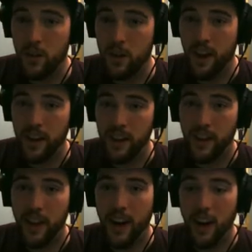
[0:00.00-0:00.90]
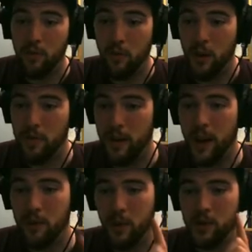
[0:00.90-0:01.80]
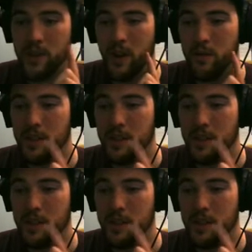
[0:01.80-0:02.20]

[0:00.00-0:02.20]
Okay, good. I had one mana potion on me.